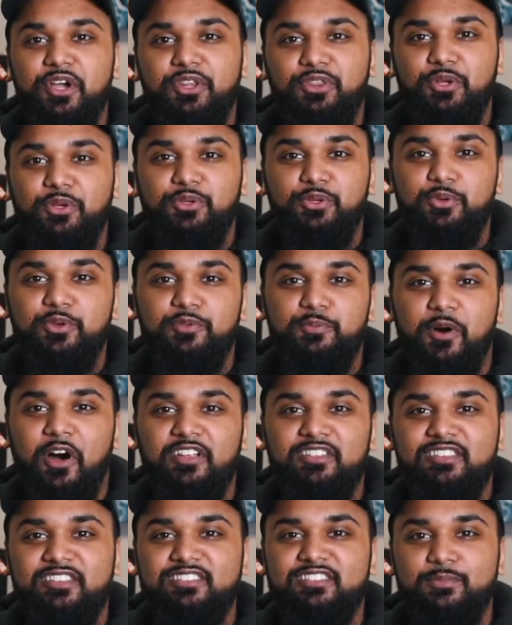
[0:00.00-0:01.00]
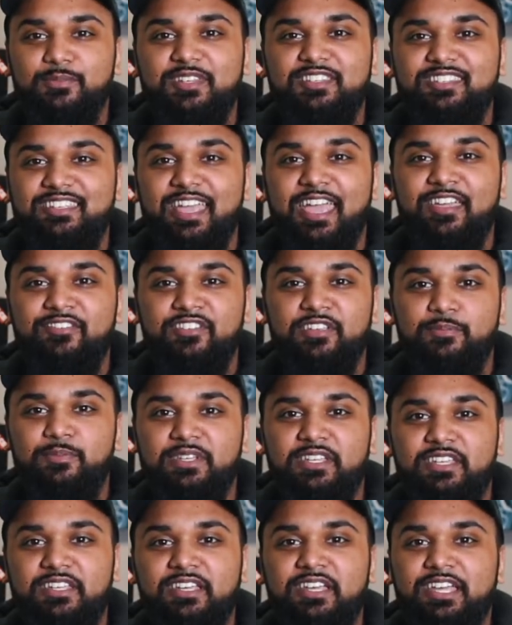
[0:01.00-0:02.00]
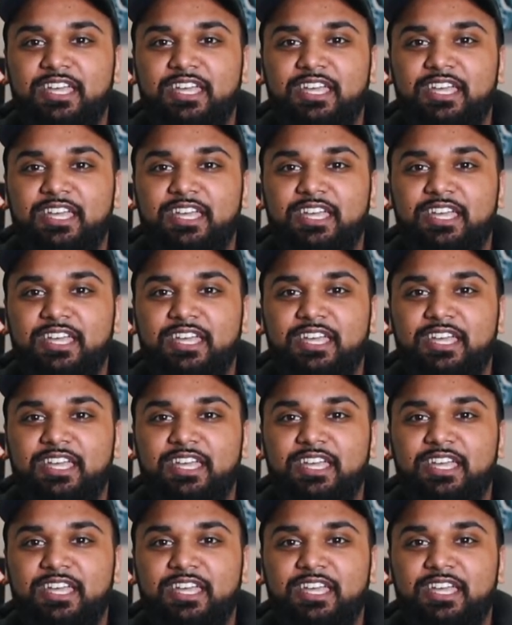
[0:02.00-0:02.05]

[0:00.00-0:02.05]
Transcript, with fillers: Their newest pod system is the A V P.